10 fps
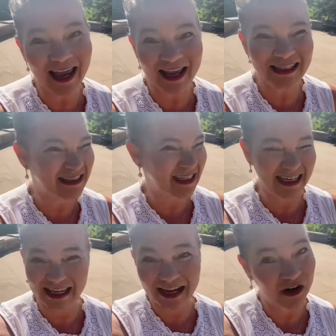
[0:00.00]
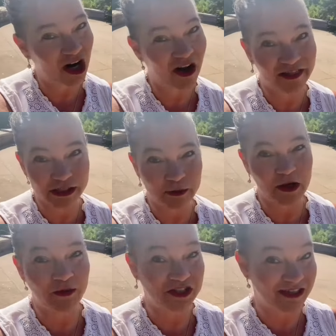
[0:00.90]
Mm, didn't eat out at all this week,
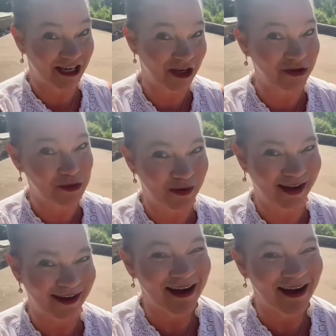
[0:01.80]
which is a huge win.